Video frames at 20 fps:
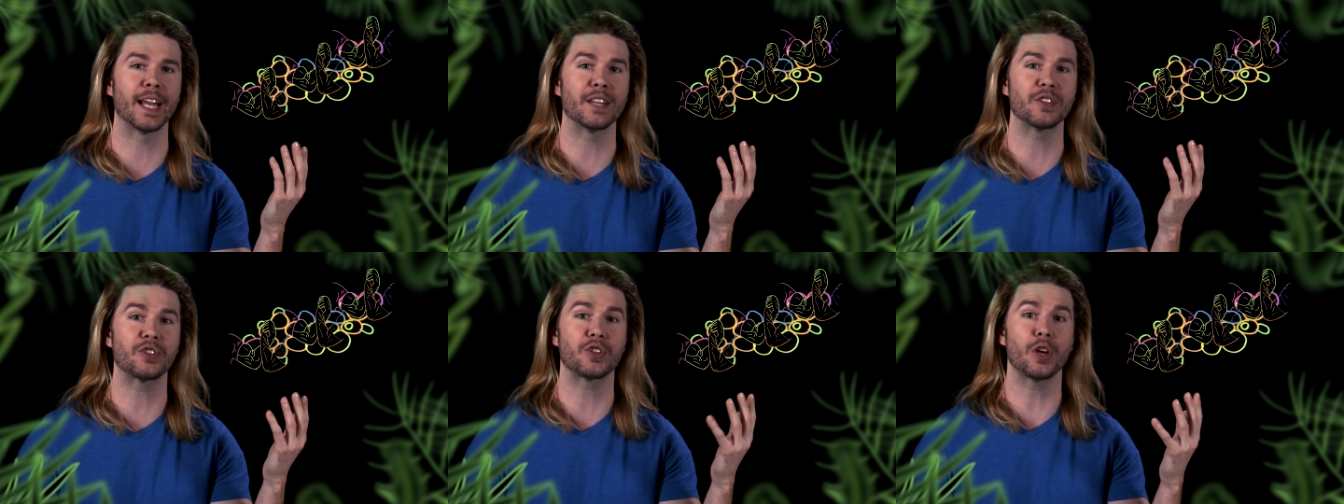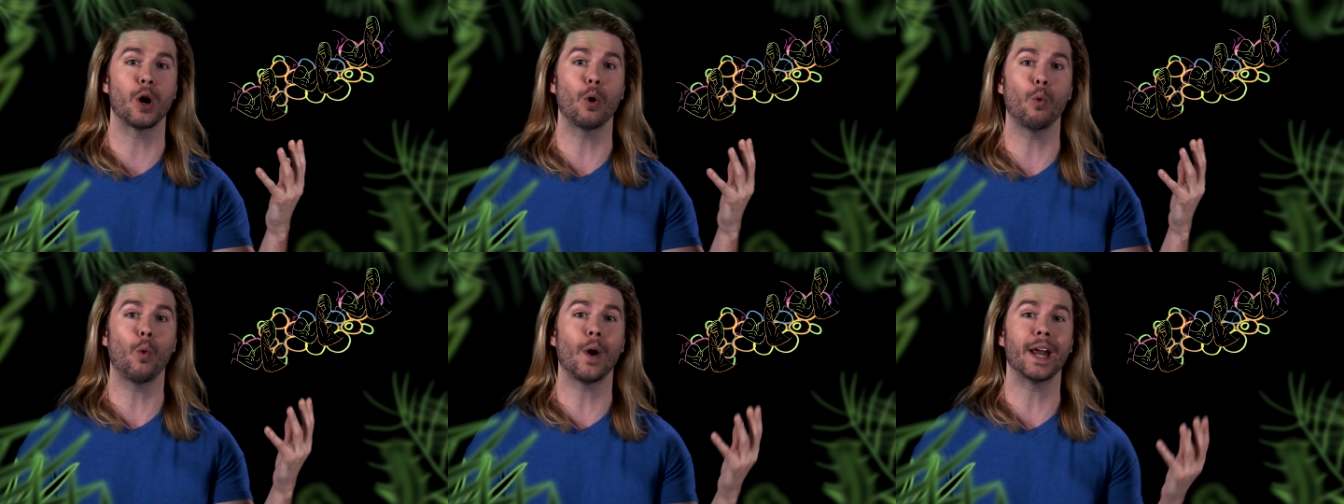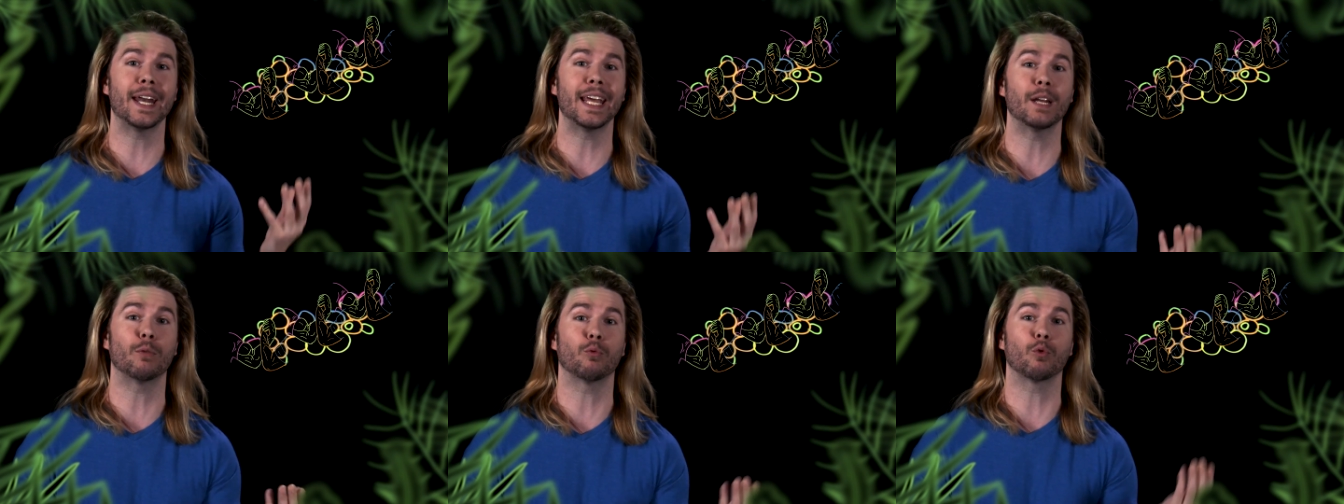and so
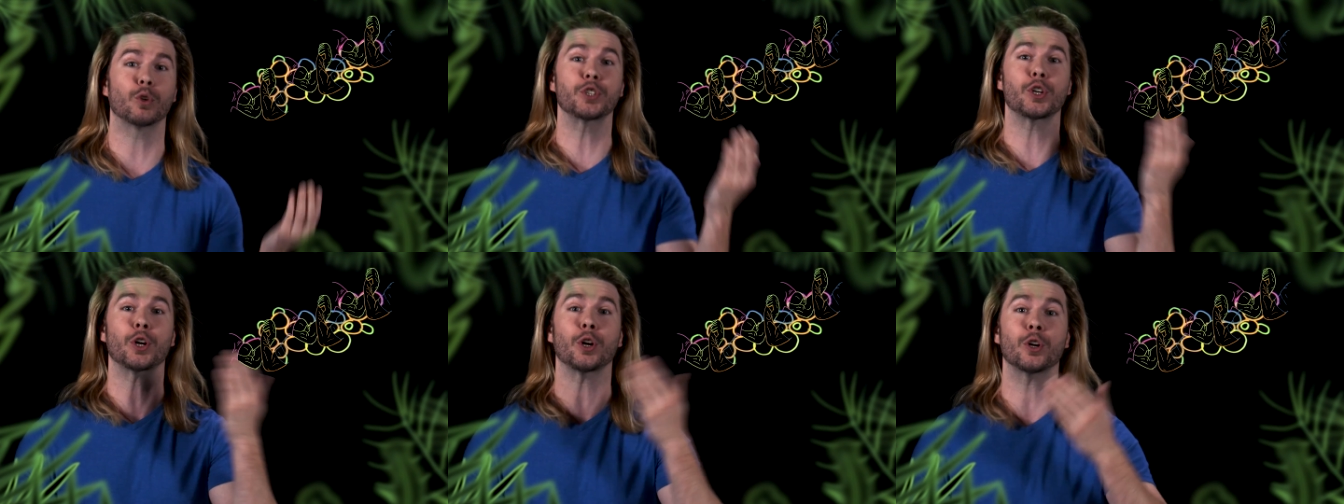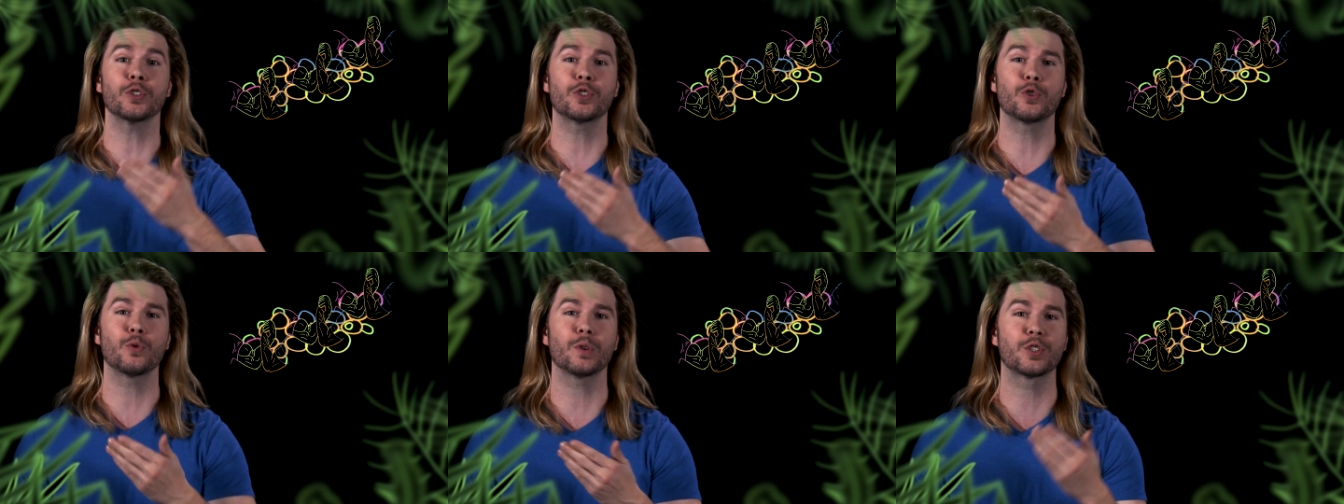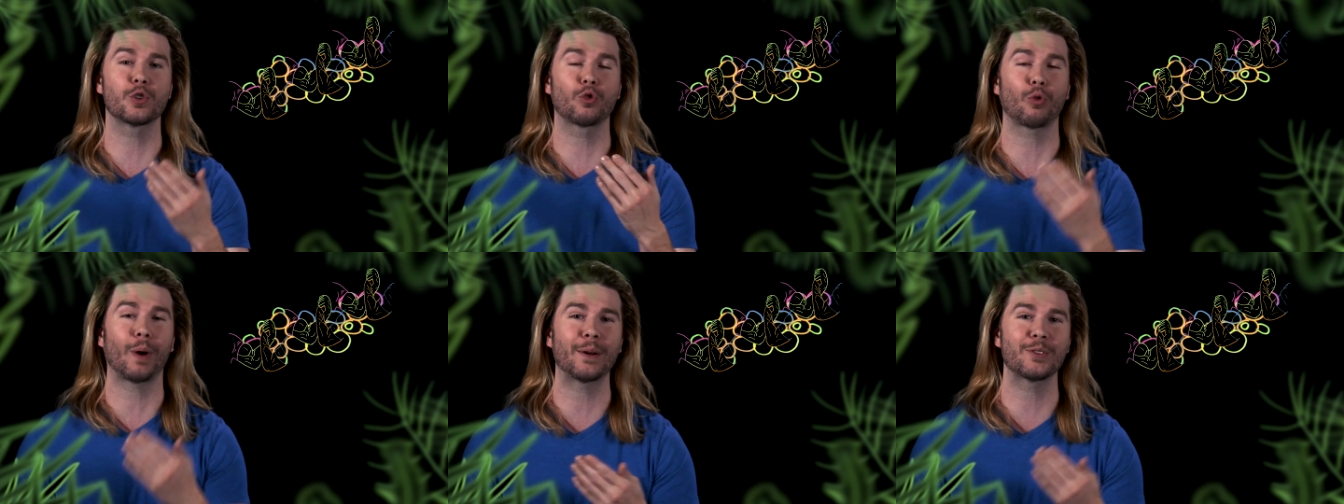when it returns to
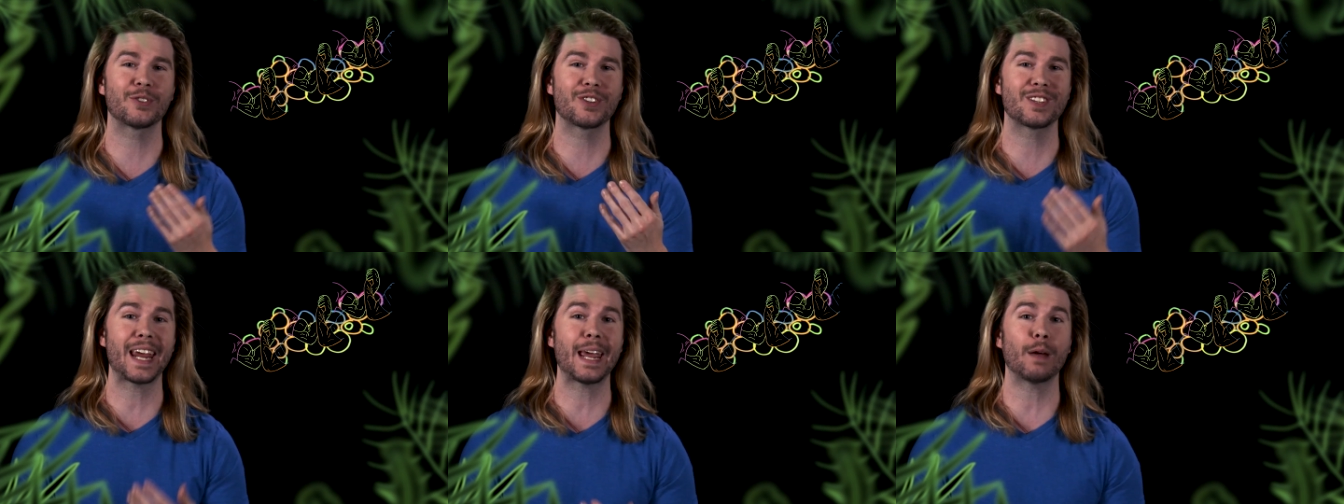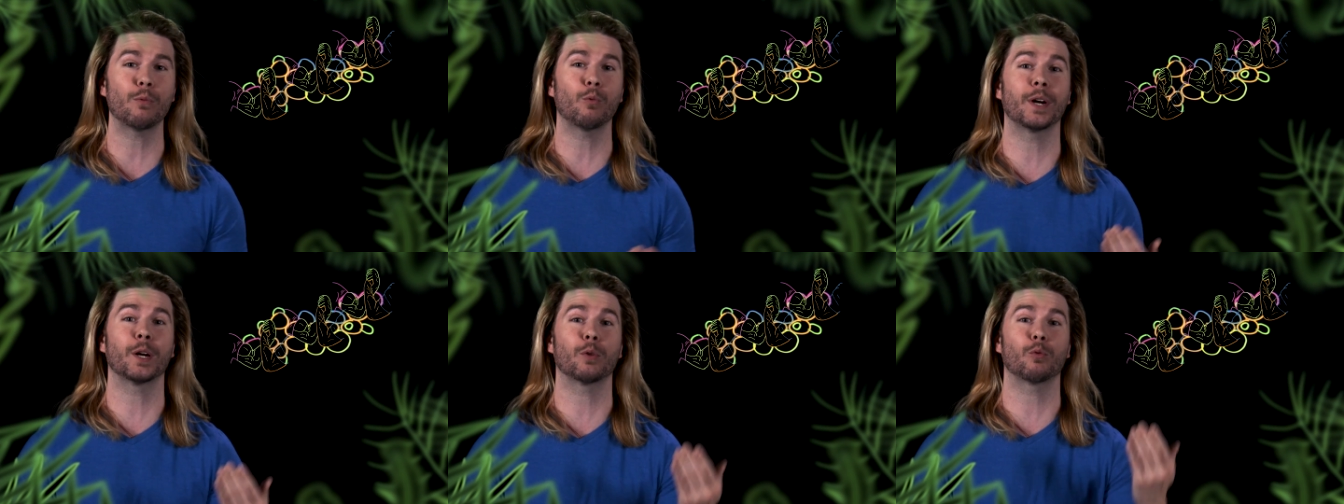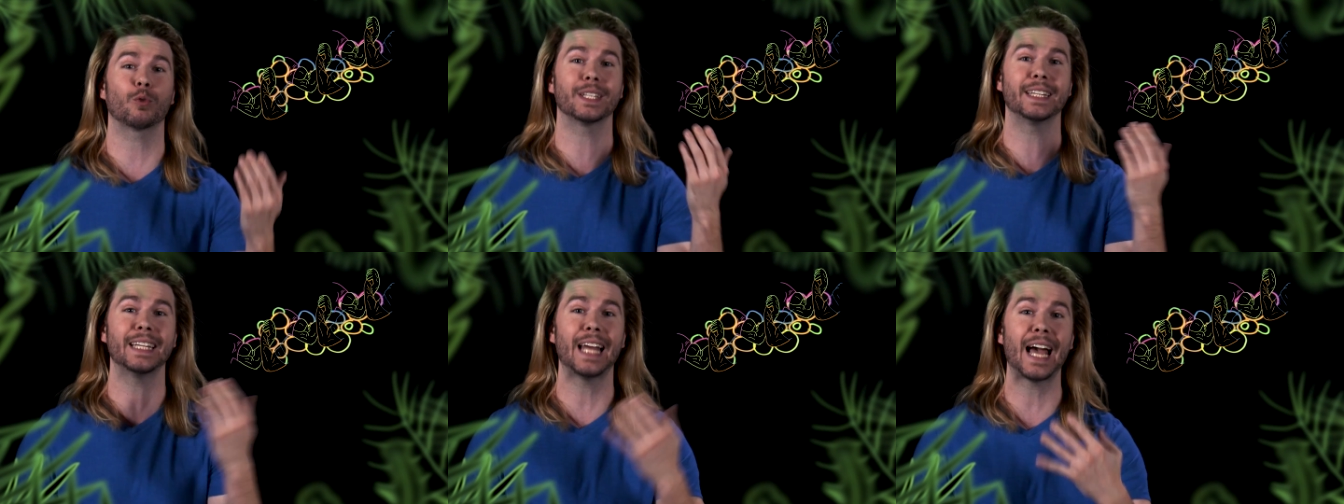its ground state, when it
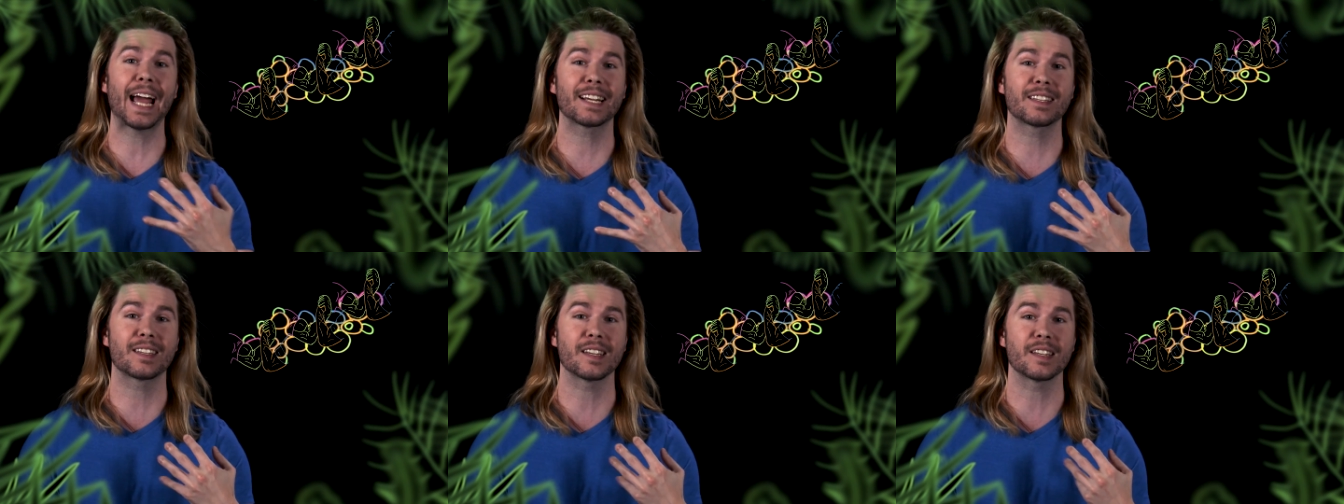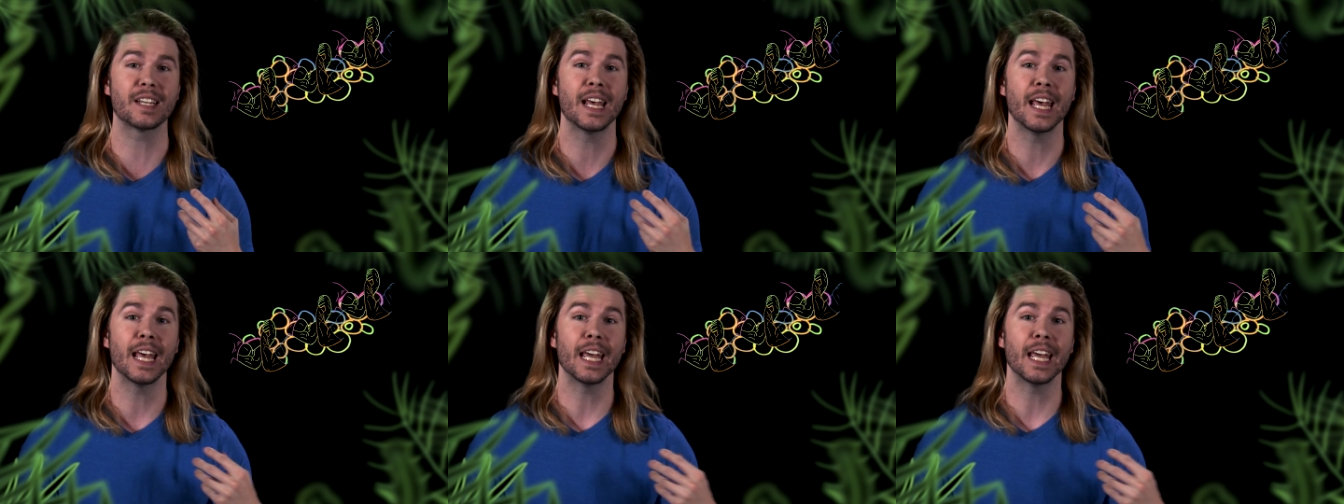relaxes,